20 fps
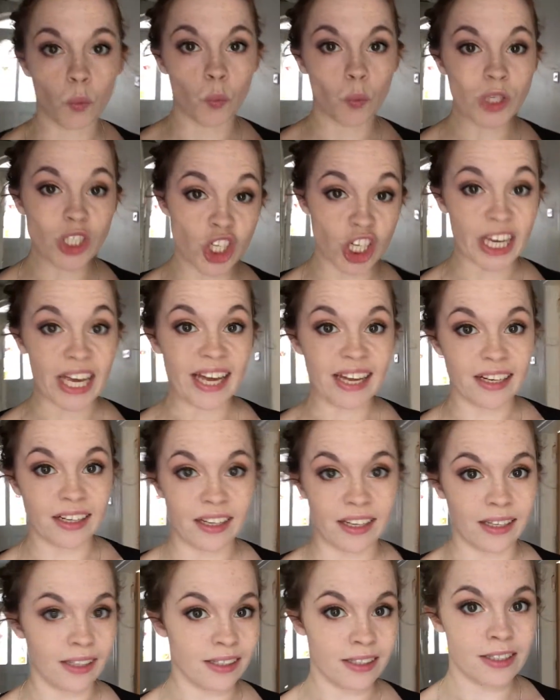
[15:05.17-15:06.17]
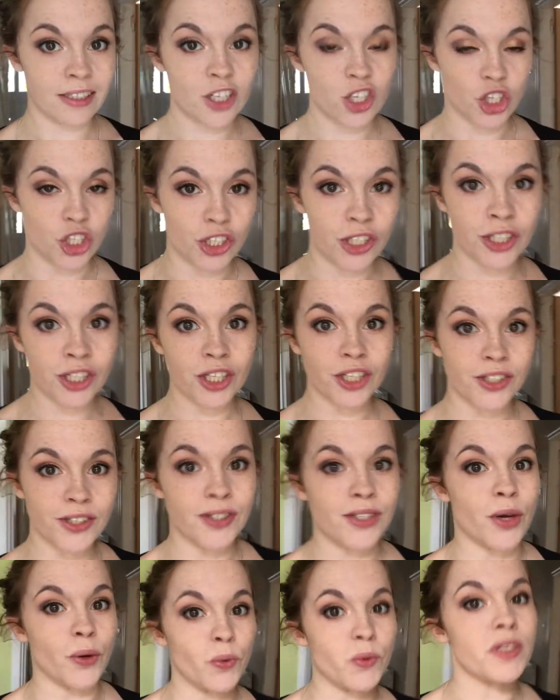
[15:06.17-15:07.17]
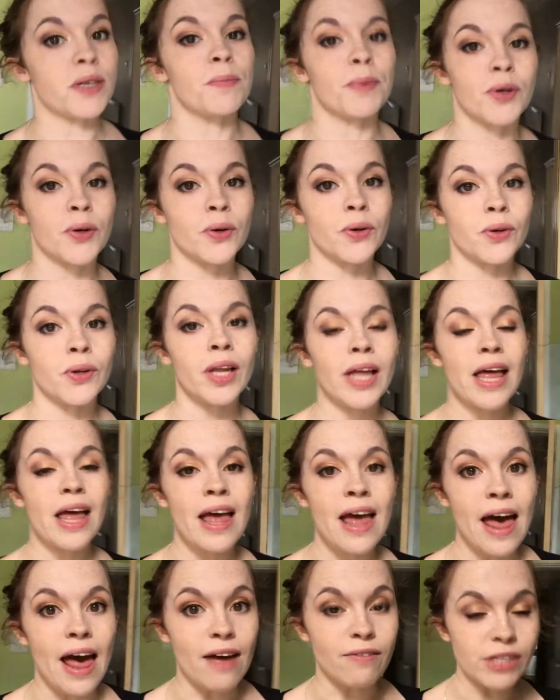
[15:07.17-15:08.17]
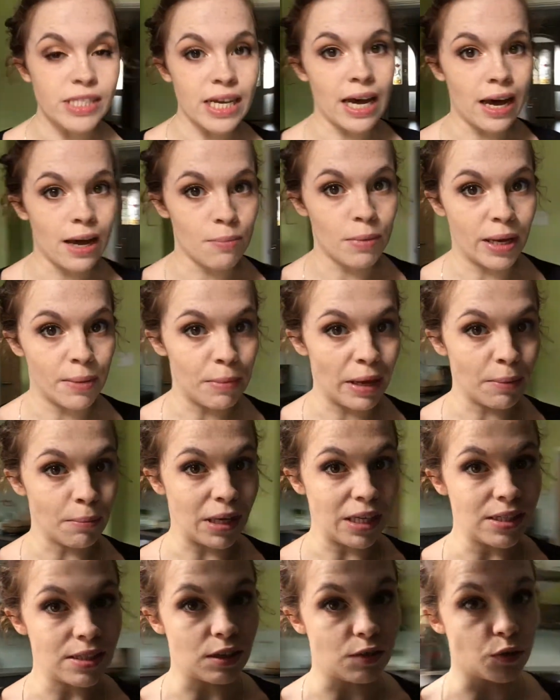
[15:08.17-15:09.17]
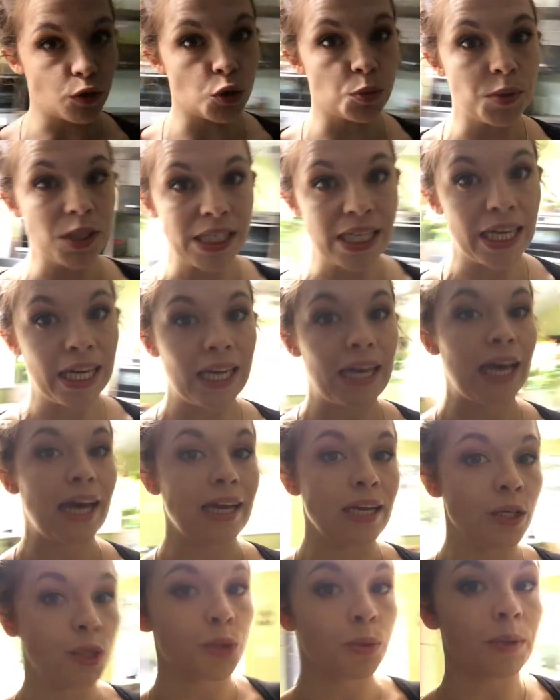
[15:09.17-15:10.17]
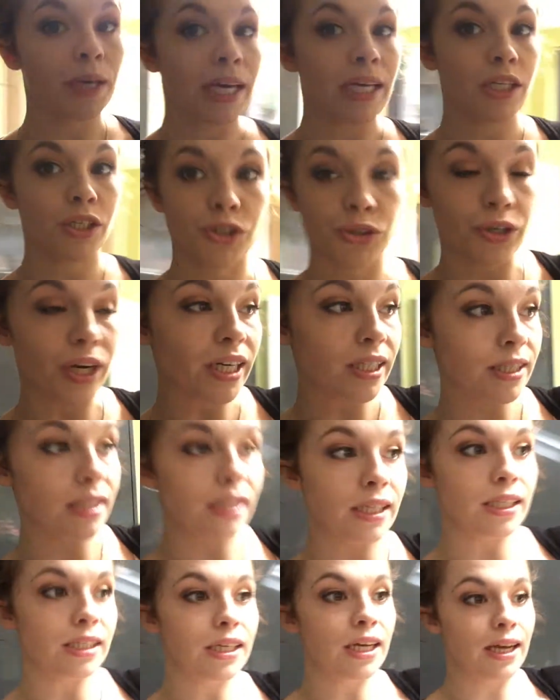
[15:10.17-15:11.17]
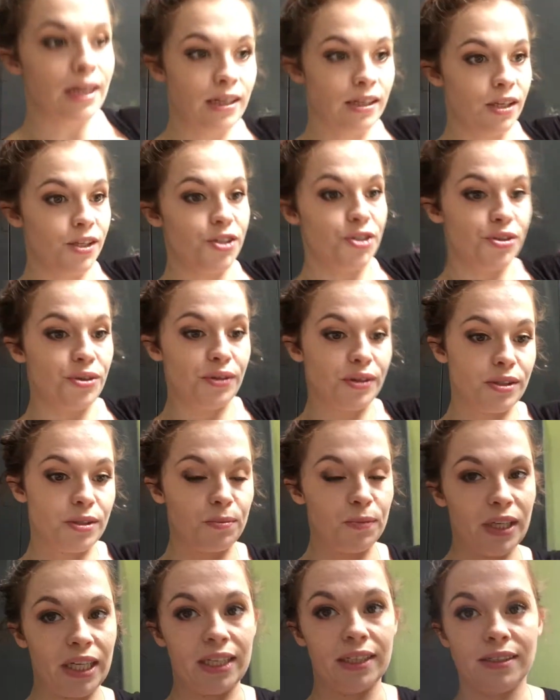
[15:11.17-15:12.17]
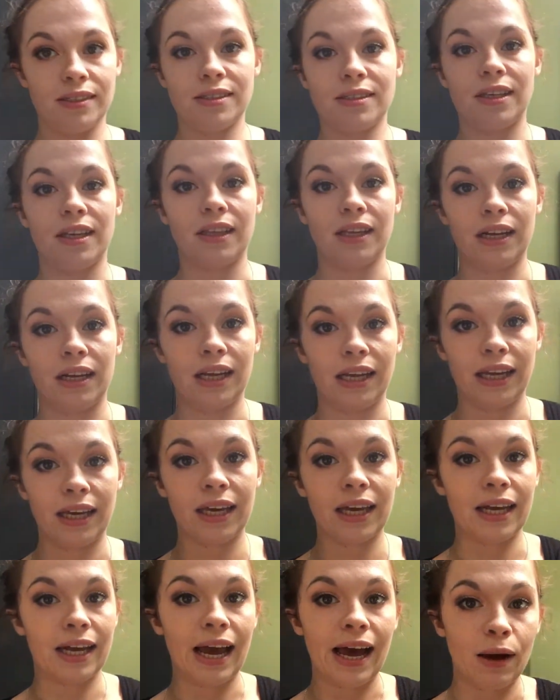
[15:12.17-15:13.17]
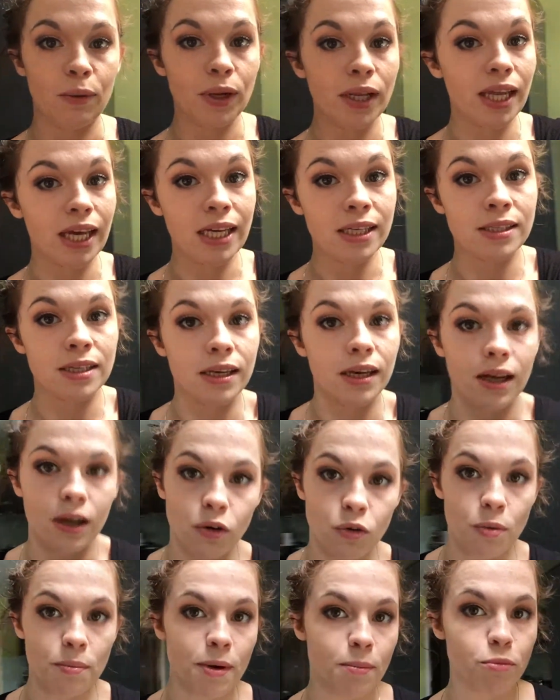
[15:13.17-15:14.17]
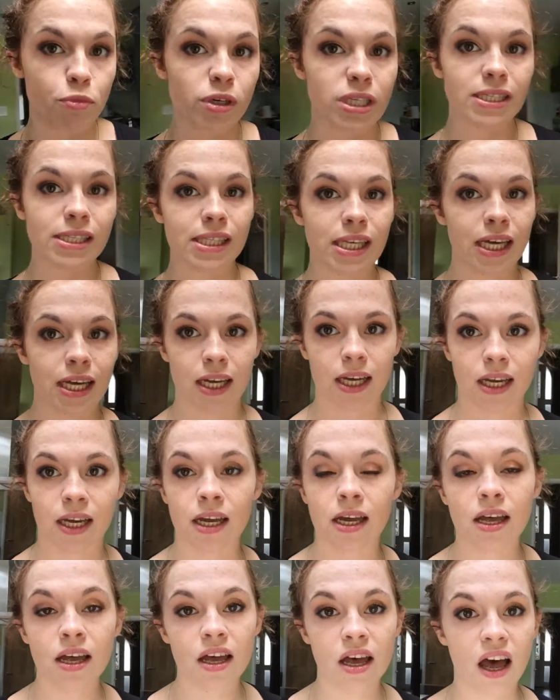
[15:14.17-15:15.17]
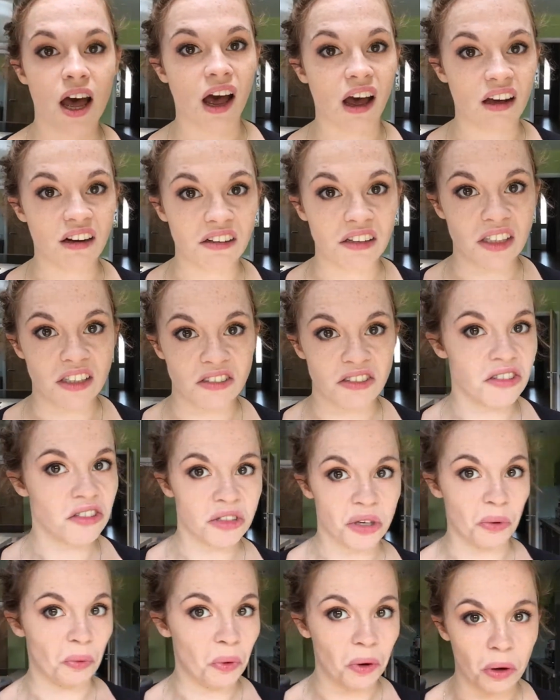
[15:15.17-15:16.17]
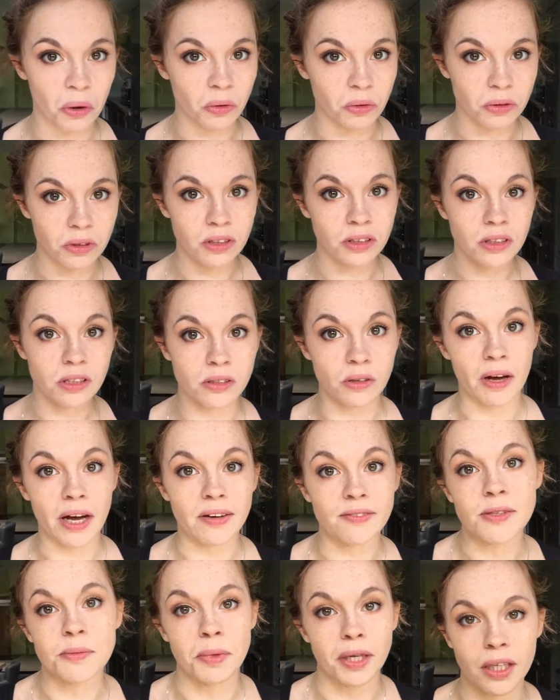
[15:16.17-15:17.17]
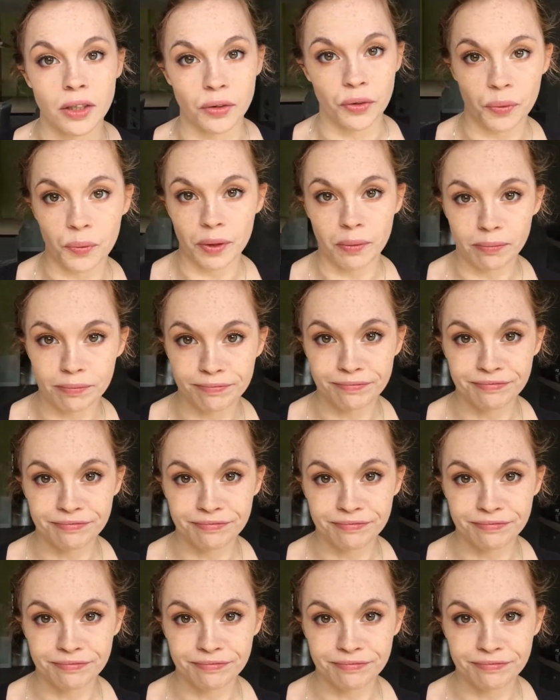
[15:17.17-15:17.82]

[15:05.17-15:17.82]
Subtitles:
Which again is just so typical. Every time I make myself a cup of tea, I end up getting distracted and doing something else. And then like an hour later, I'll remember it's there and it's stone cold. So I have to make another one.